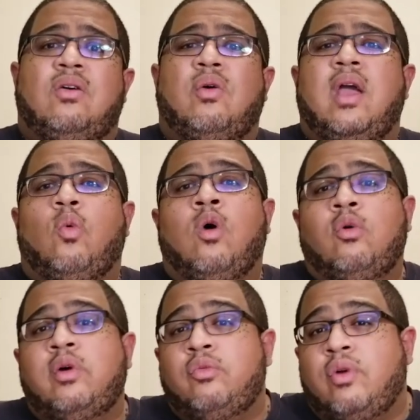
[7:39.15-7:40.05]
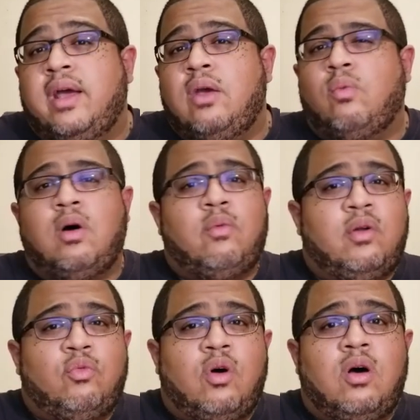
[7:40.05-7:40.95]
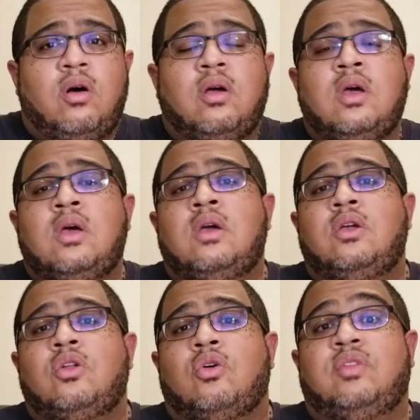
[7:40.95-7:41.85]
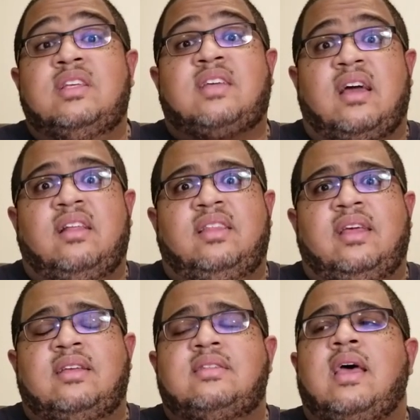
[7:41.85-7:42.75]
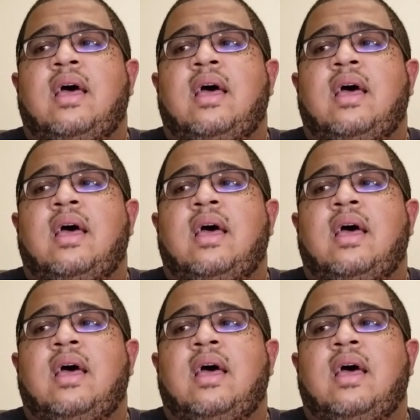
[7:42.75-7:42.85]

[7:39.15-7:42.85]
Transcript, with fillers: okay, what went right, what went wrong, you know, these kind of things.